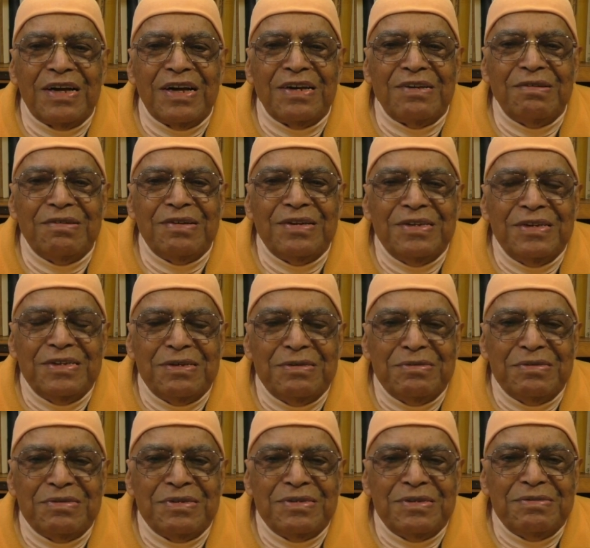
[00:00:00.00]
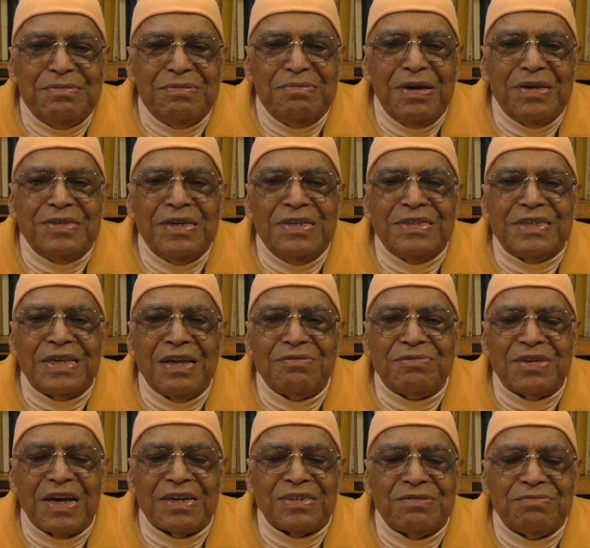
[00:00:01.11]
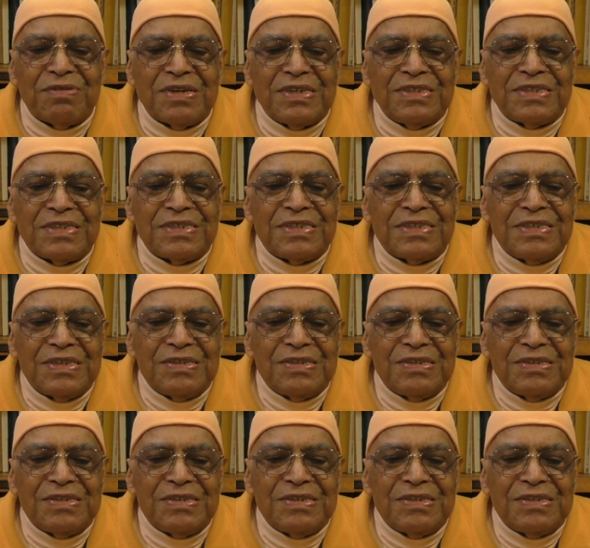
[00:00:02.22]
and making self-sacrifice.